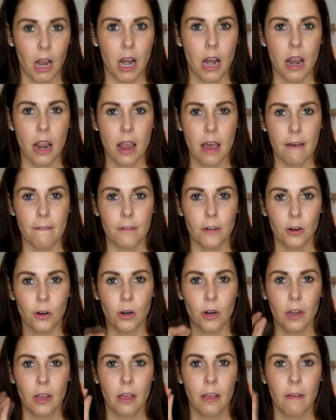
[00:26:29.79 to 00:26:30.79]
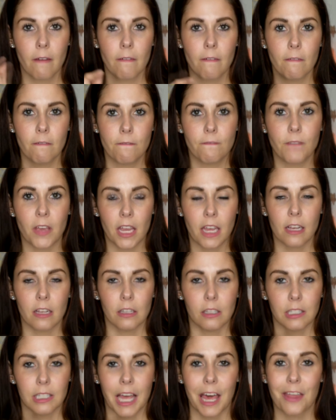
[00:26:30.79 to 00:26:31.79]
never
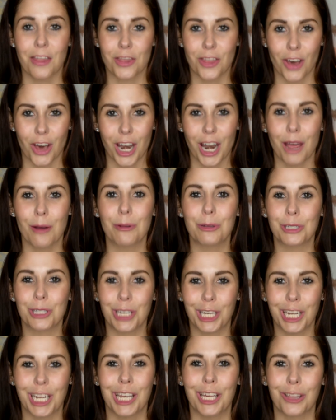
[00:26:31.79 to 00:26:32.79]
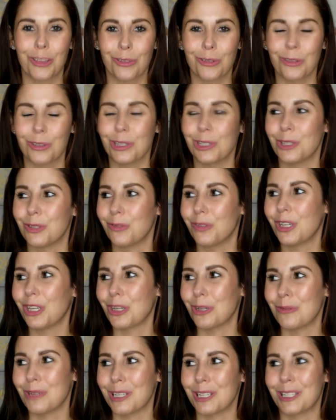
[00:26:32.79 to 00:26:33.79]
fails. I thought I was gonna get through this
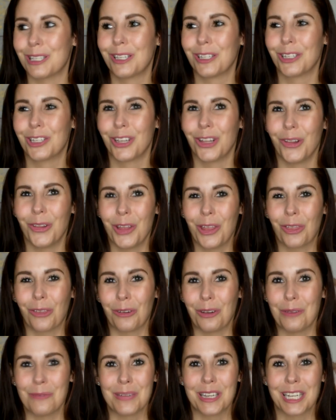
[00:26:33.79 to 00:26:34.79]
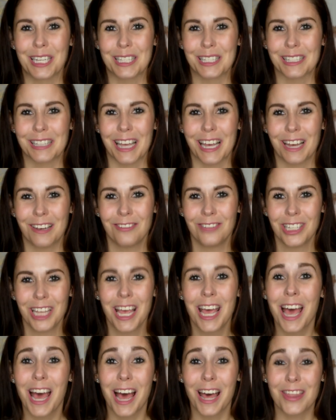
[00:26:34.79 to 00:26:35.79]
video because there's only 3 minutes left.
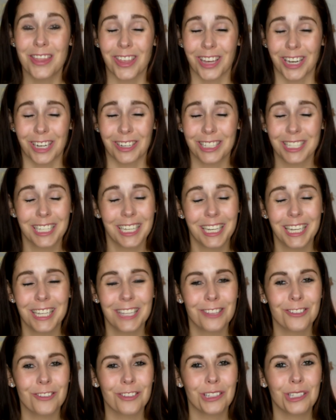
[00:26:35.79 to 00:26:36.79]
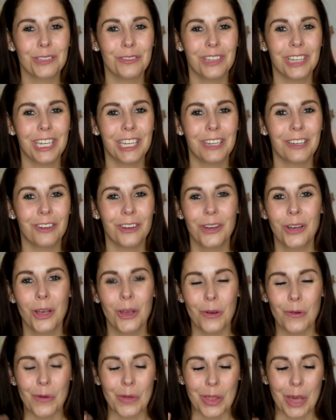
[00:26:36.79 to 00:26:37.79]
I thought I was gonna get through this video
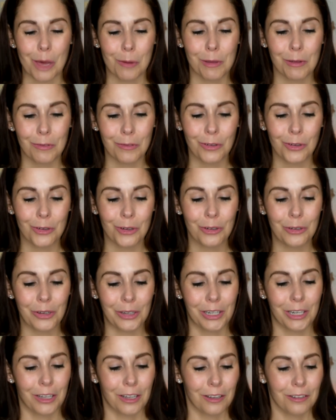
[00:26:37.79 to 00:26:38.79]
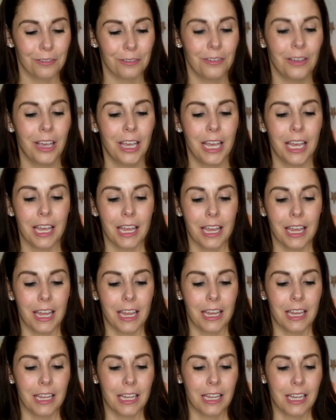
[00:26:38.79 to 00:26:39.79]
without my phone going off,
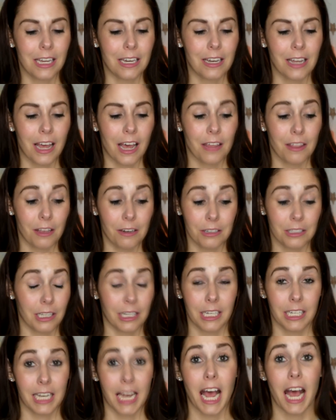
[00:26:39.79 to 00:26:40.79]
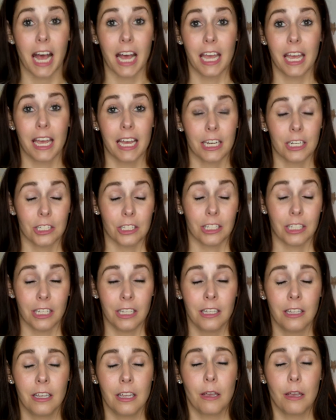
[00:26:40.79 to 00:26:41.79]
and I thought I was gonna die, actually.